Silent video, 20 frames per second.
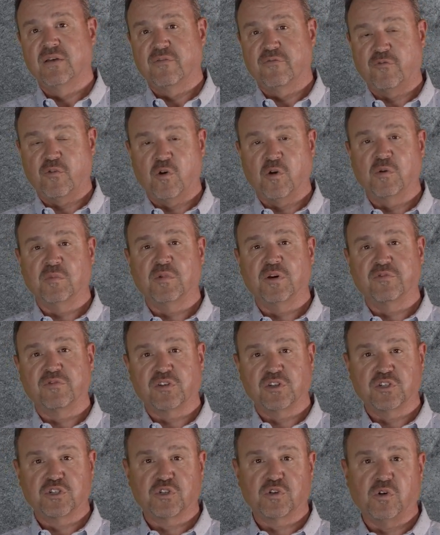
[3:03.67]
form of
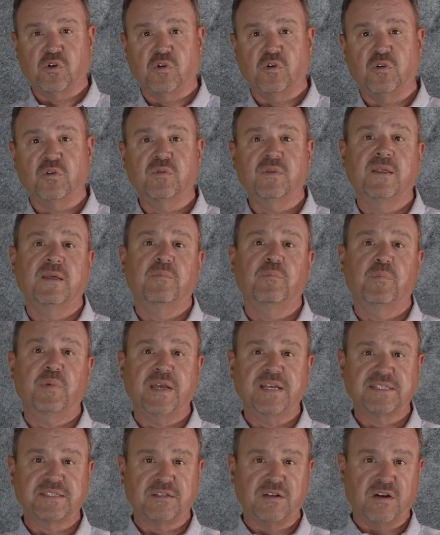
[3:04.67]
control
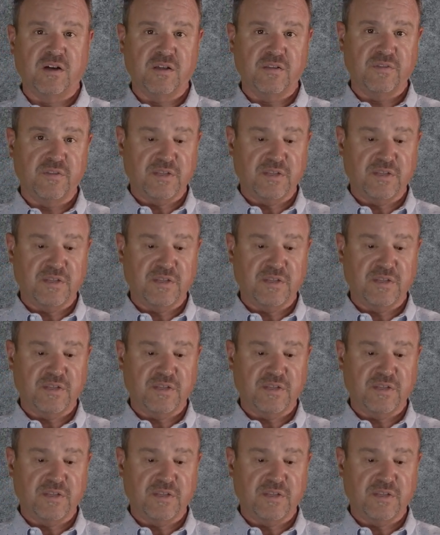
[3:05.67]
based on